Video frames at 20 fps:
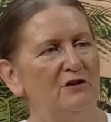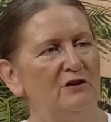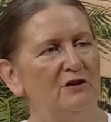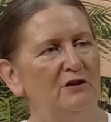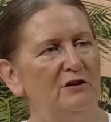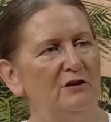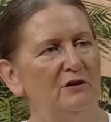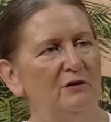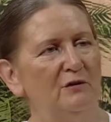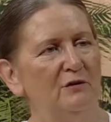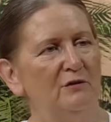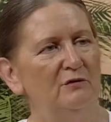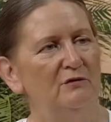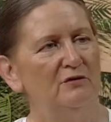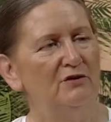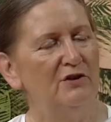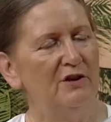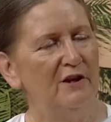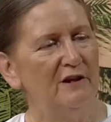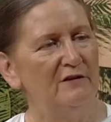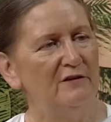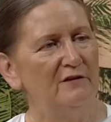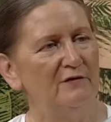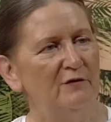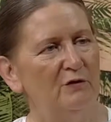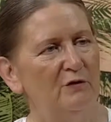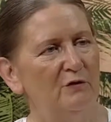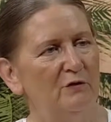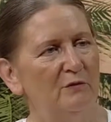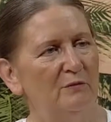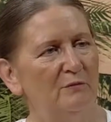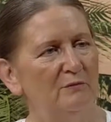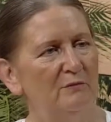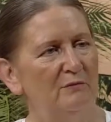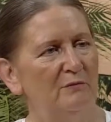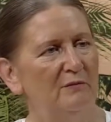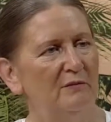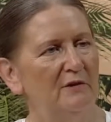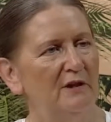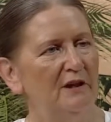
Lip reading: to transform